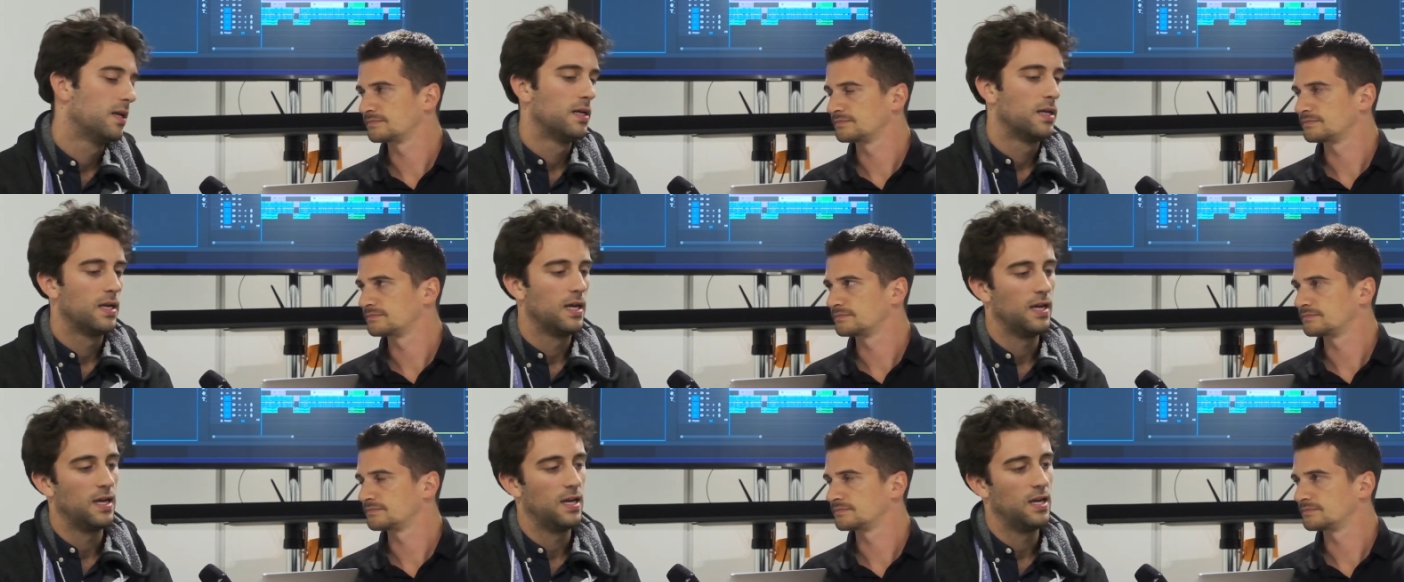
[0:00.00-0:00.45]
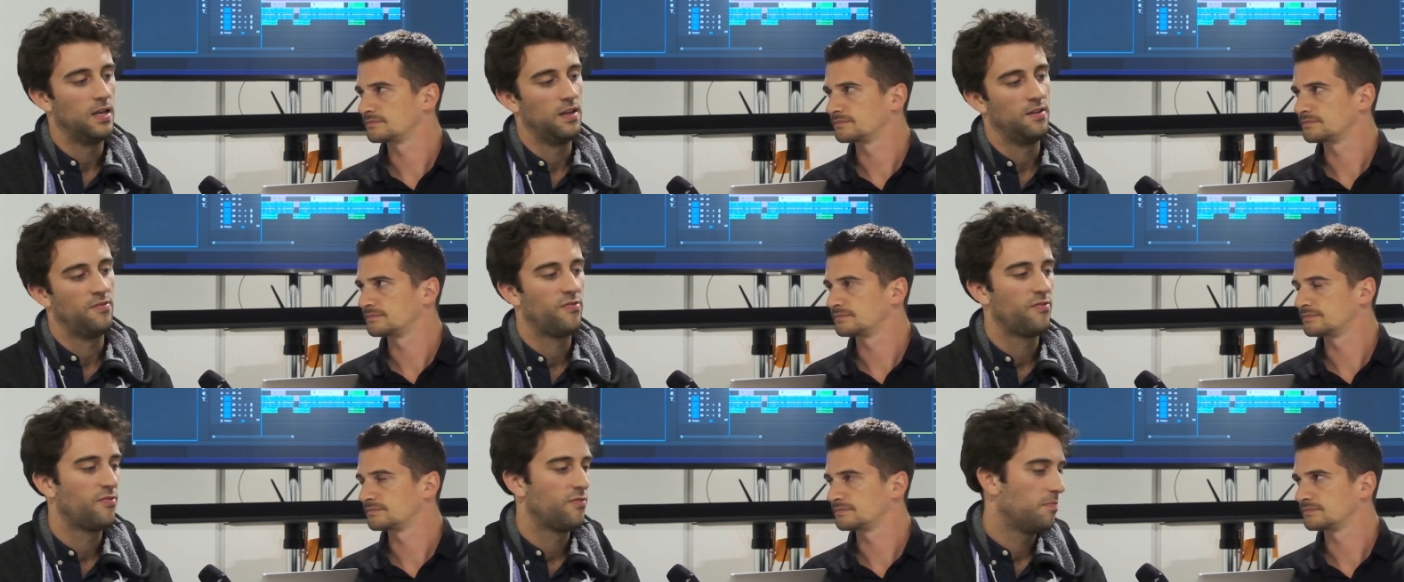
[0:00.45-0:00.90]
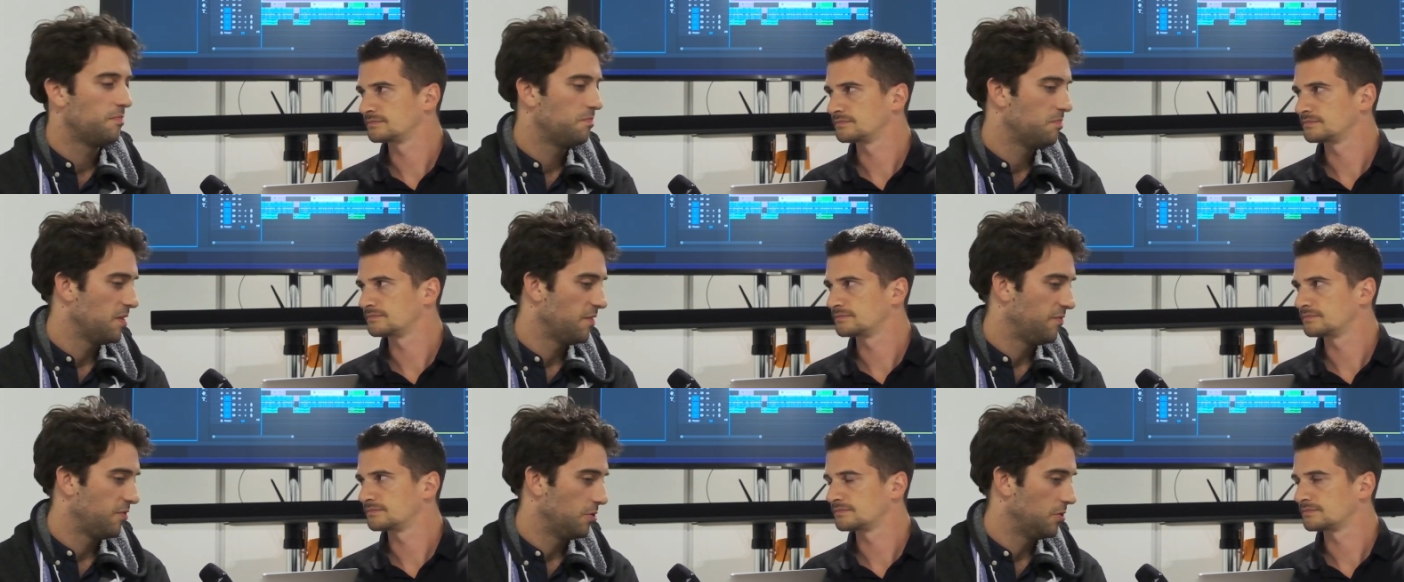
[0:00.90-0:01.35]
Speaker 1: Uh, if
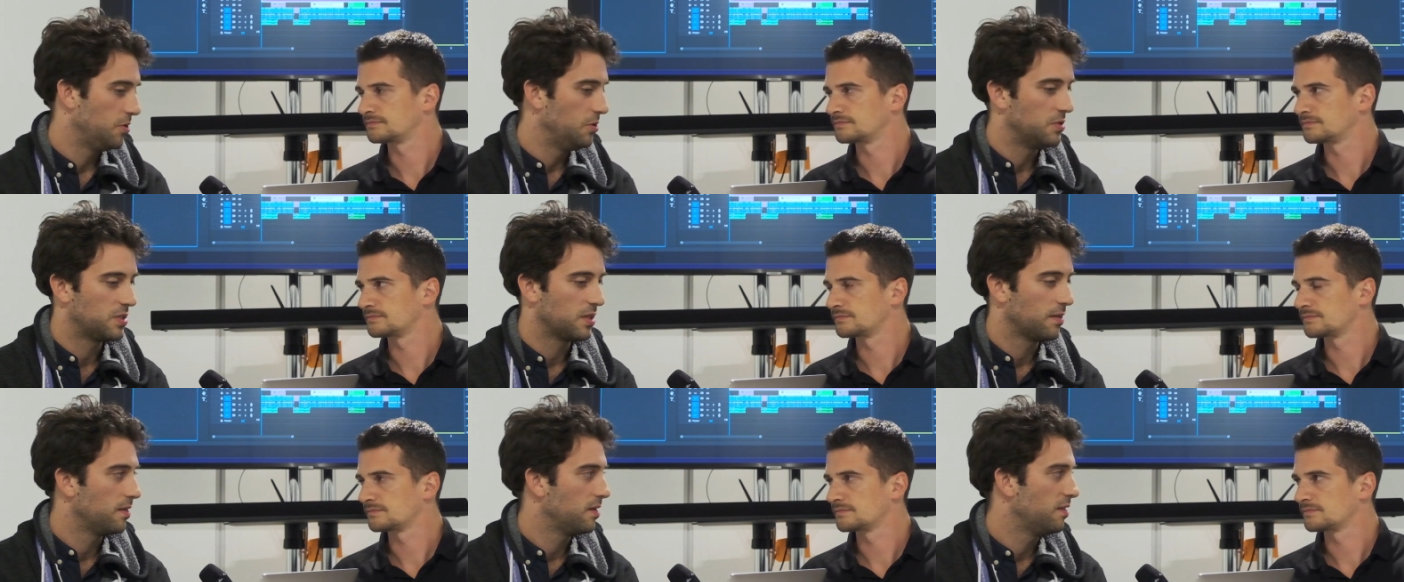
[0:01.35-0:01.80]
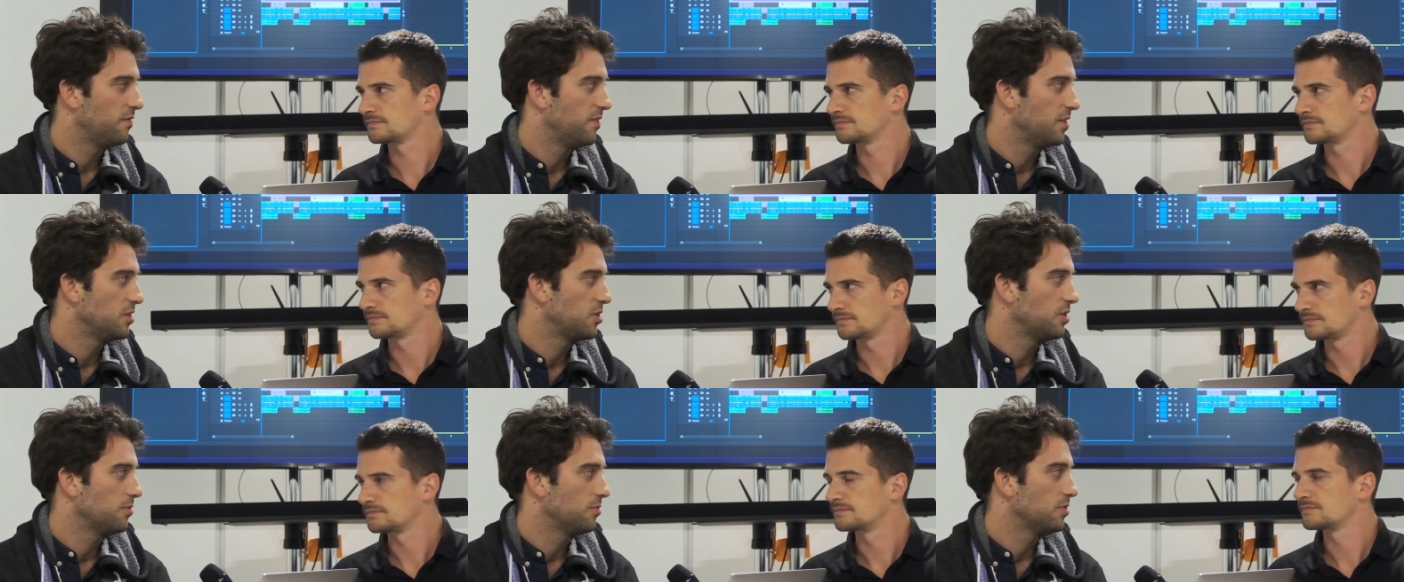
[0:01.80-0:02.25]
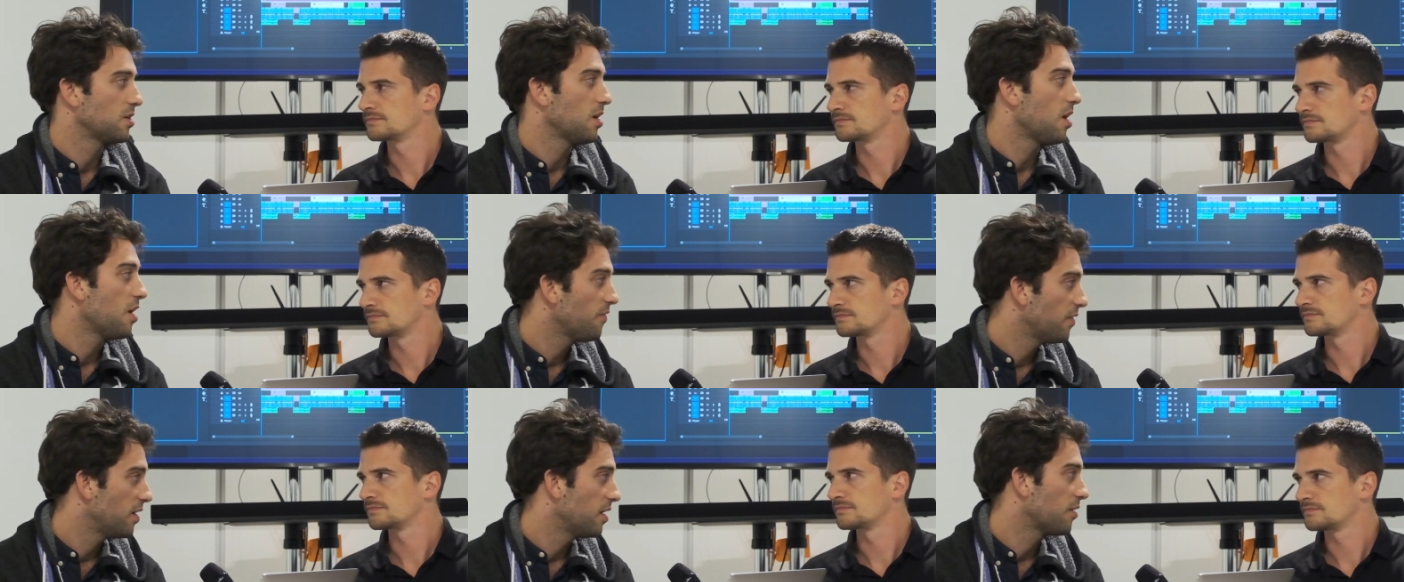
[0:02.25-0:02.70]
if you're using the DaVinci
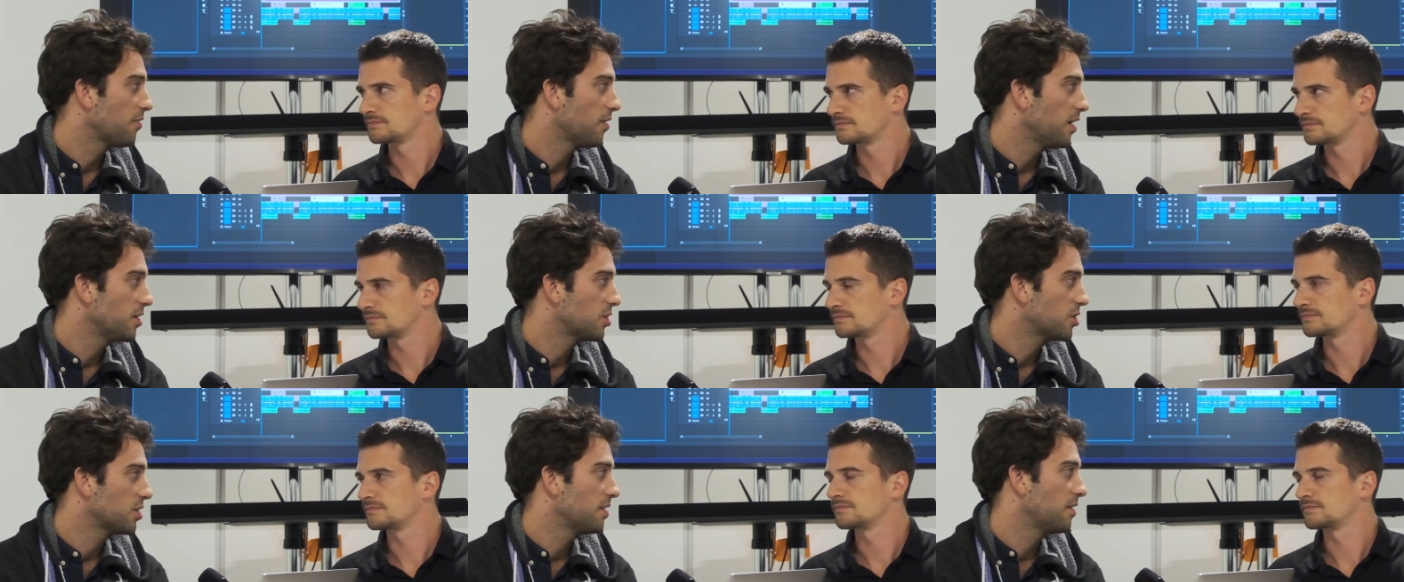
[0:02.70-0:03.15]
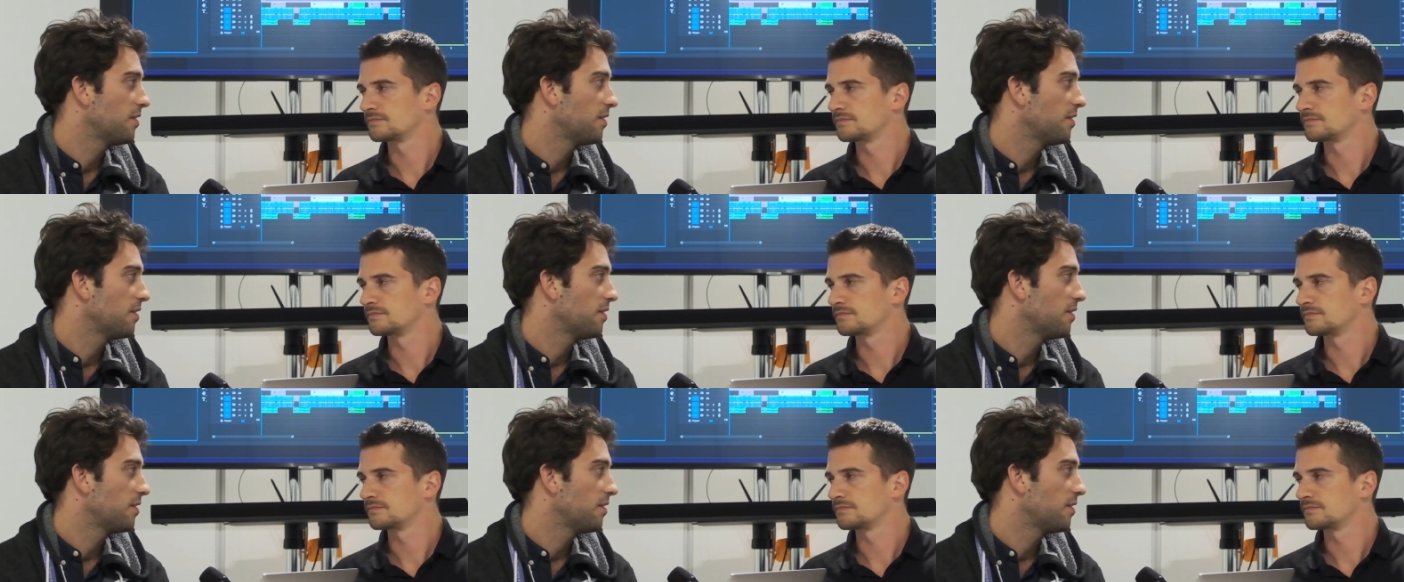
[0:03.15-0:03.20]
Resolve integration,